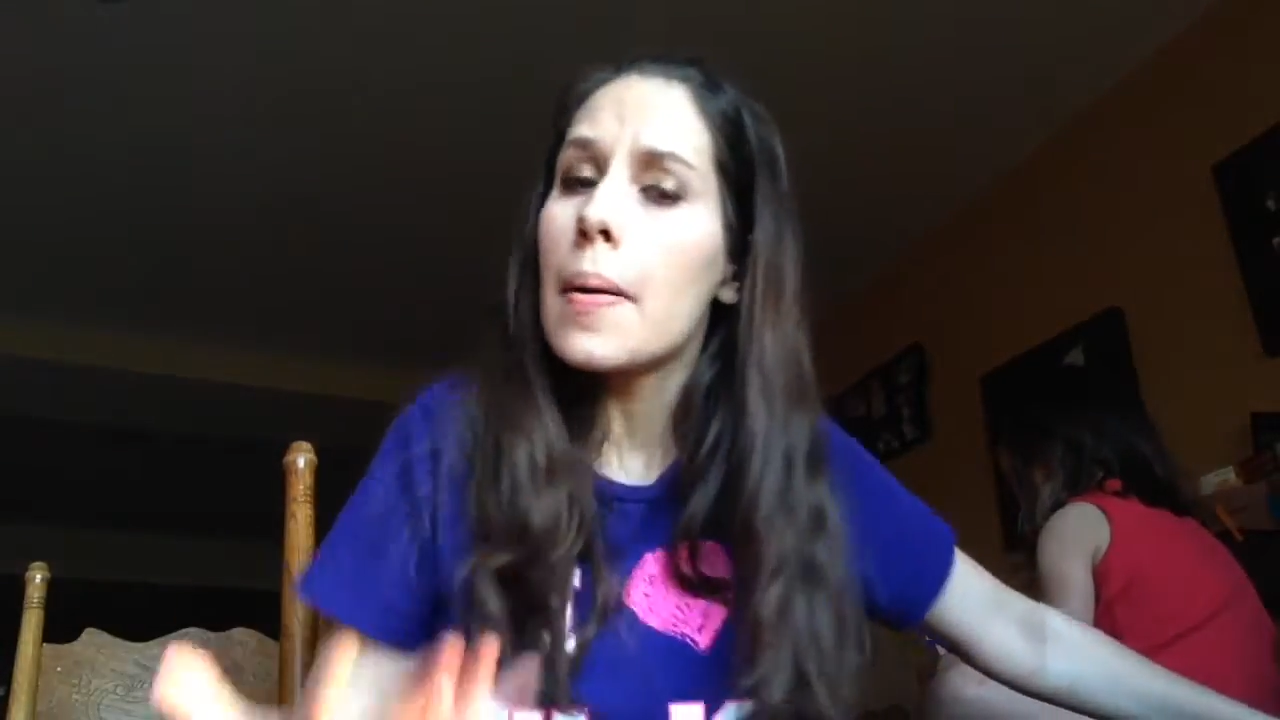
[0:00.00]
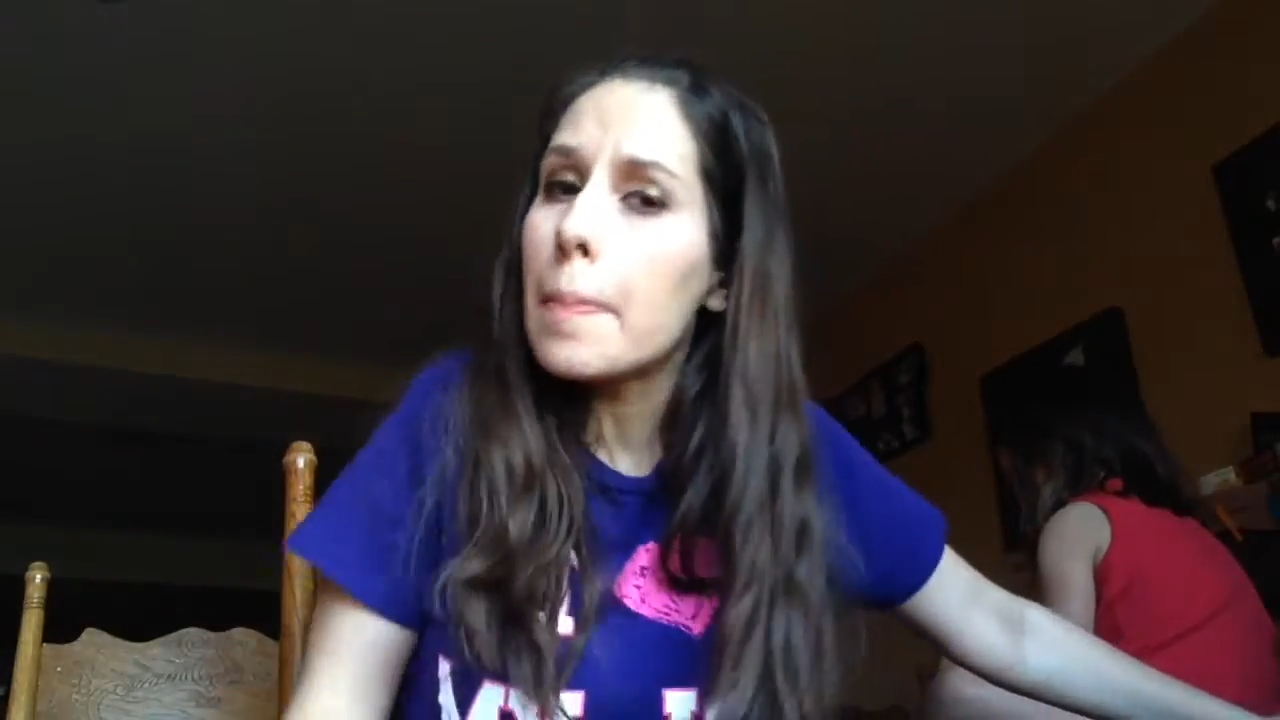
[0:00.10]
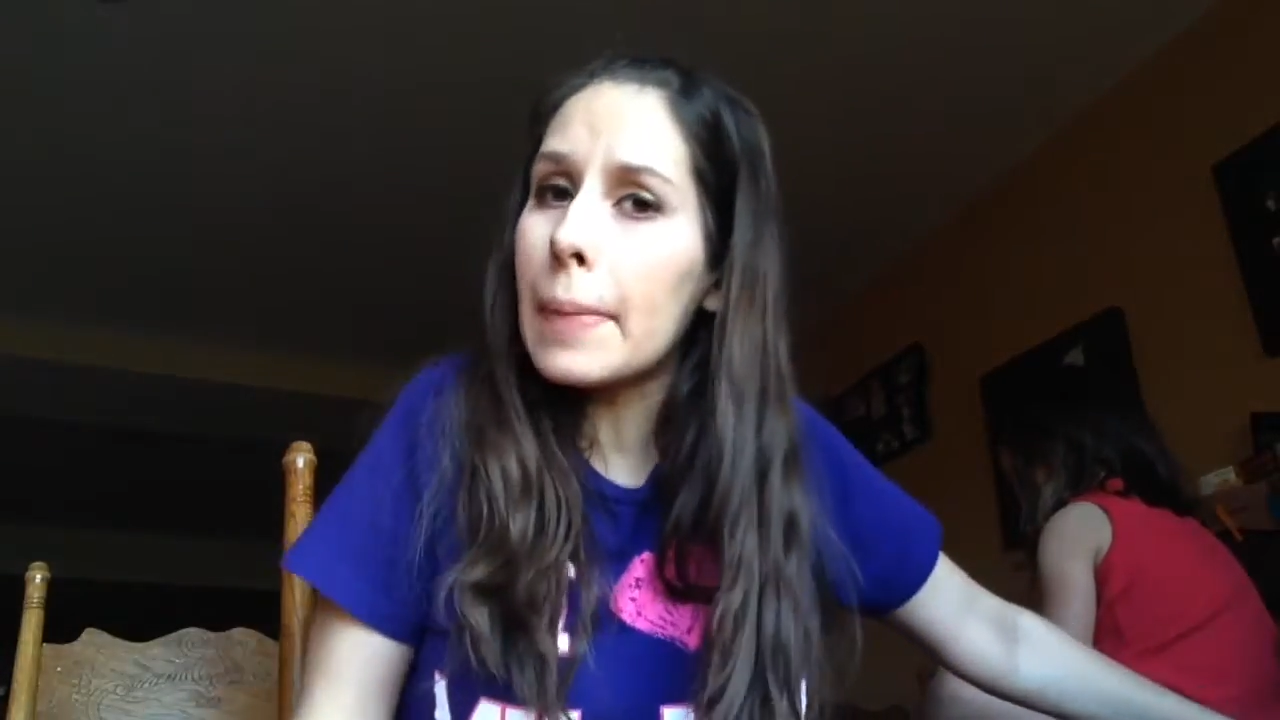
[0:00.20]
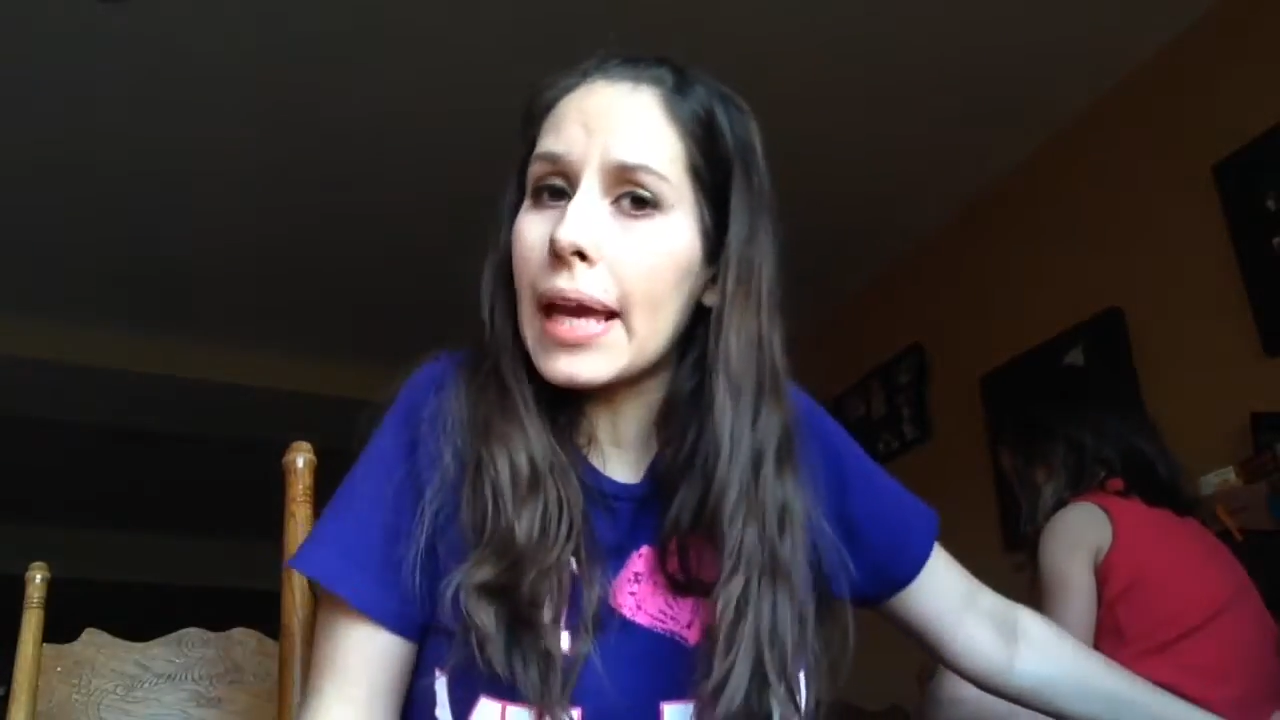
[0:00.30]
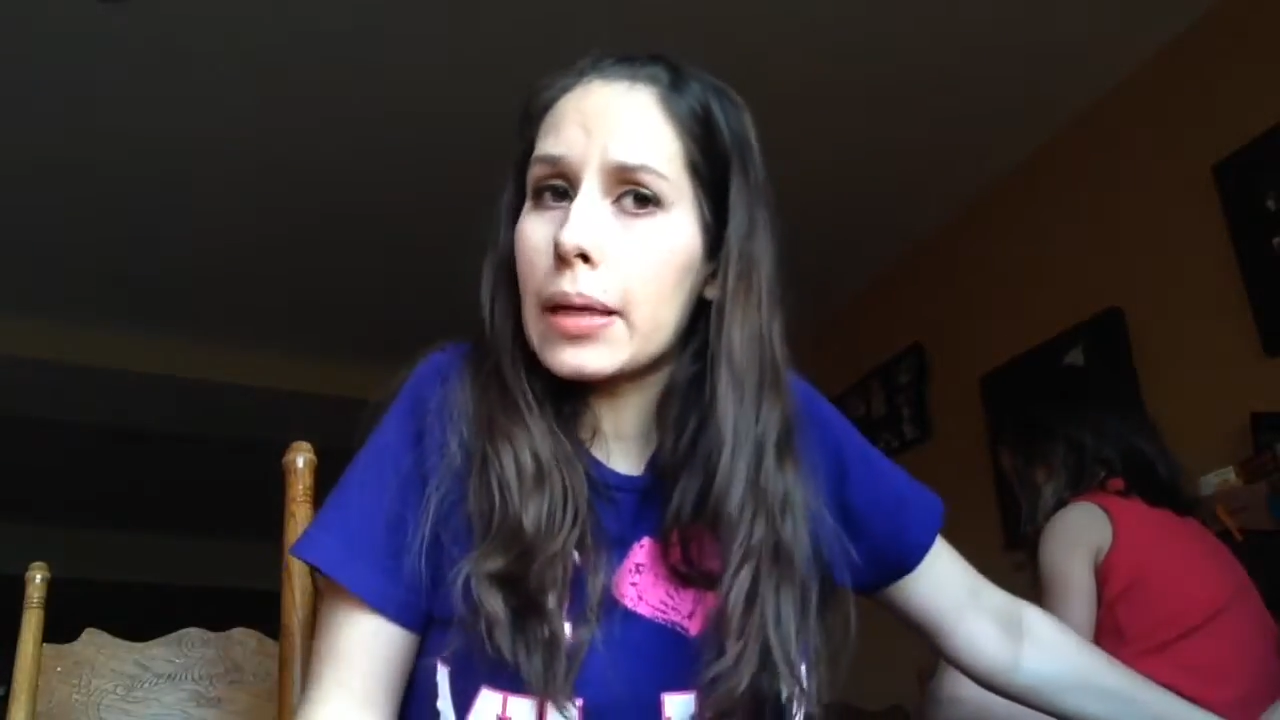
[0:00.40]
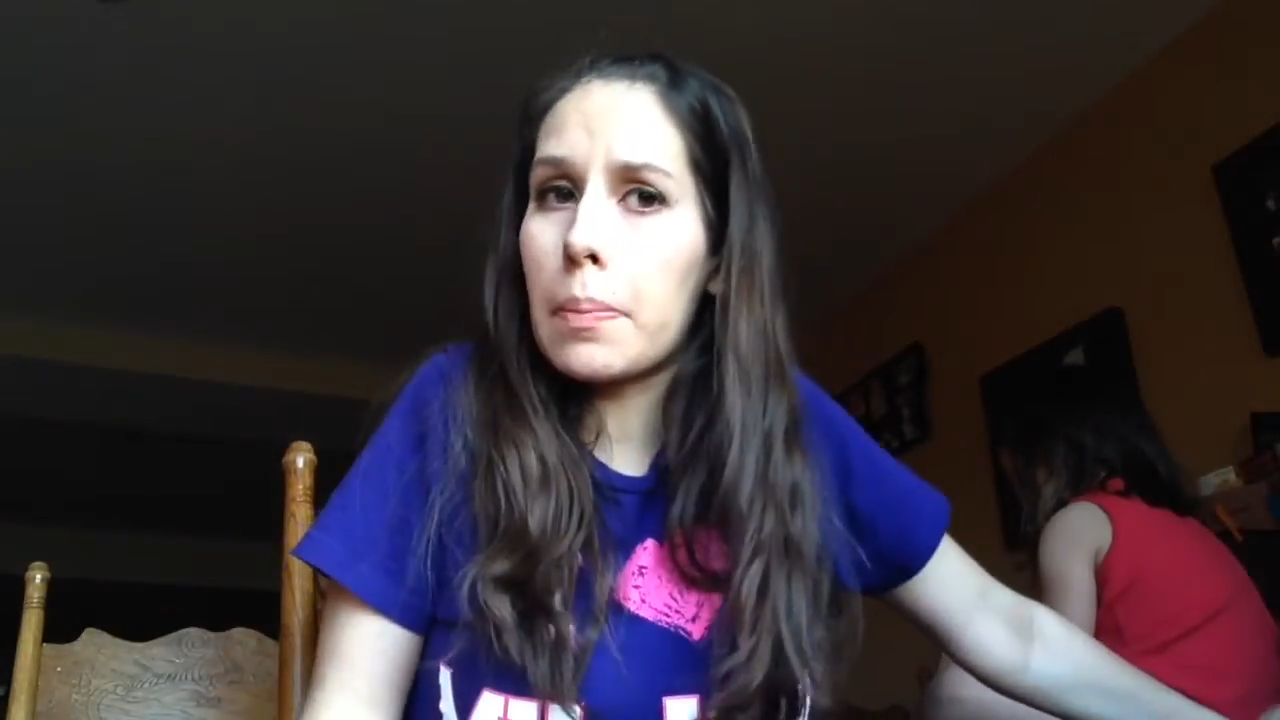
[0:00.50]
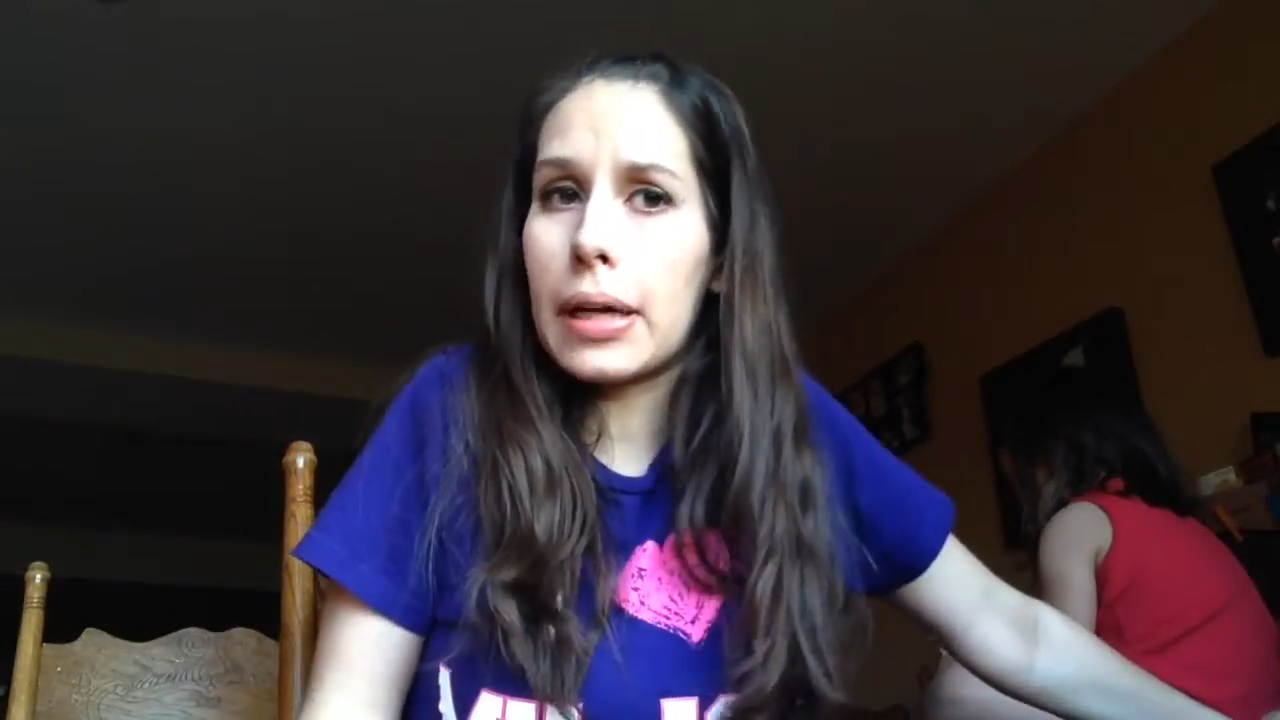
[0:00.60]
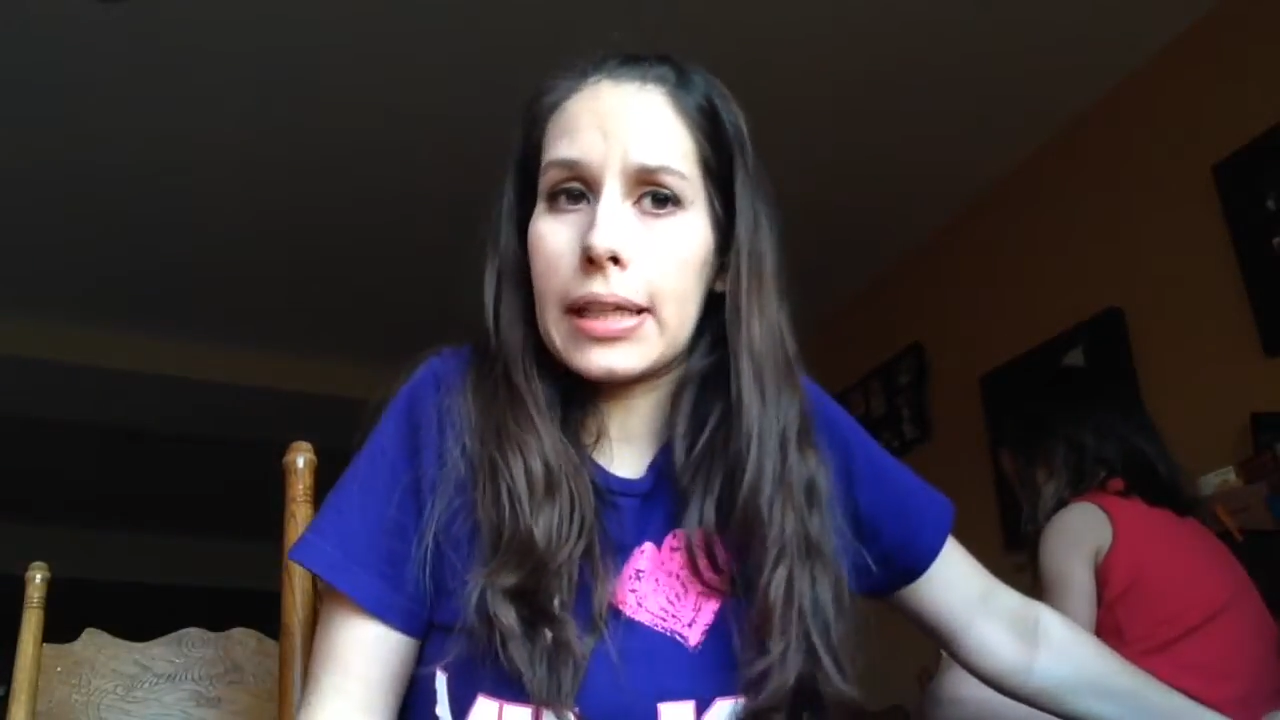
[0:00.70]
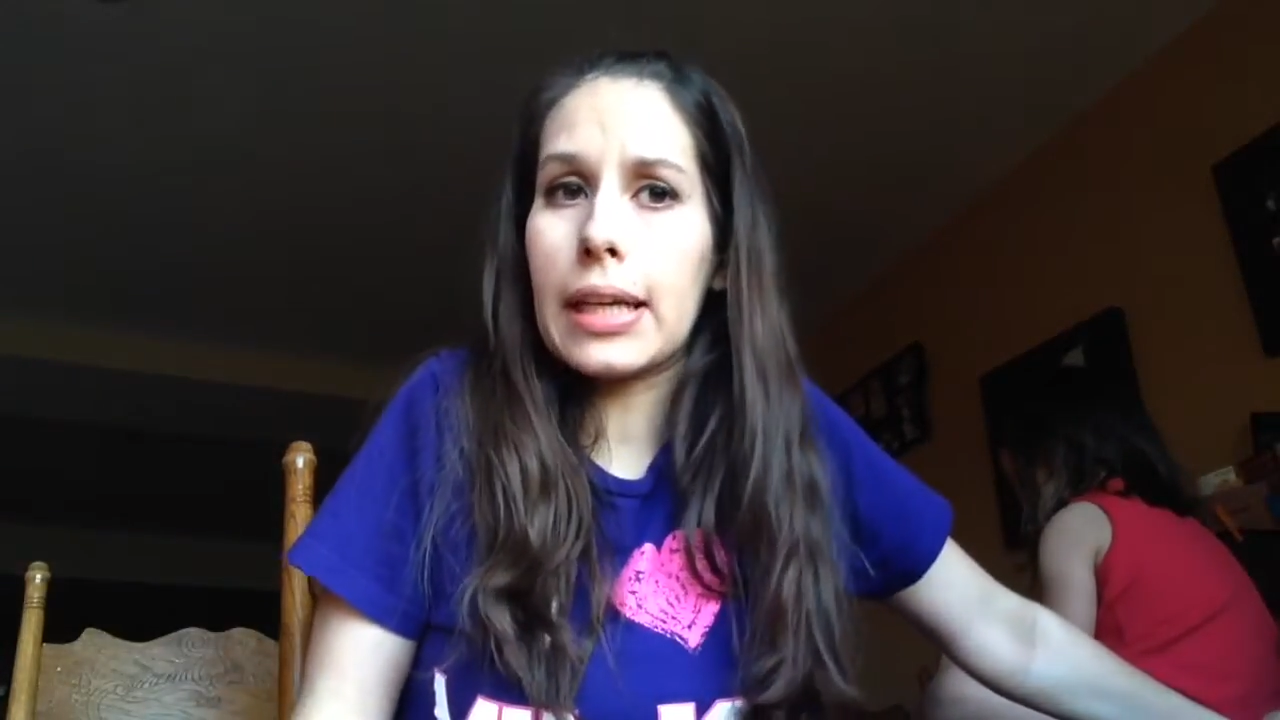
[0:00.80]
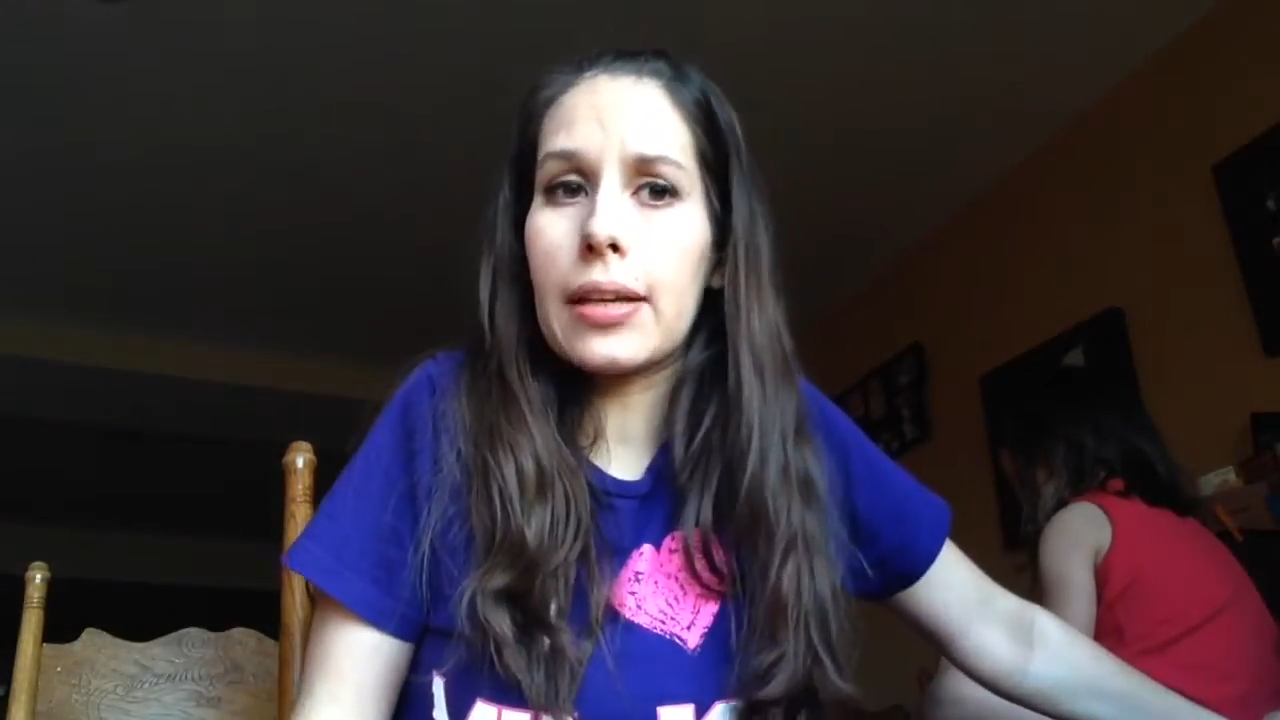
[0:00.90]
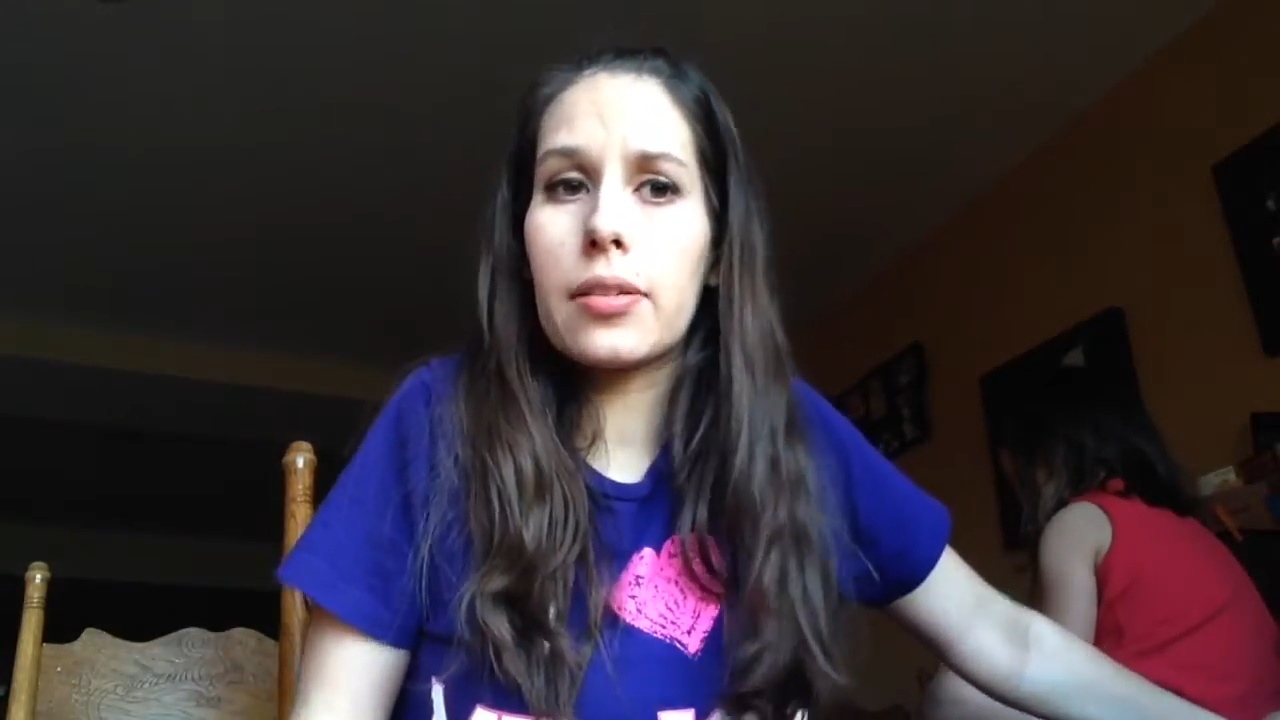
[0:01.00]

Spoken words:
make money,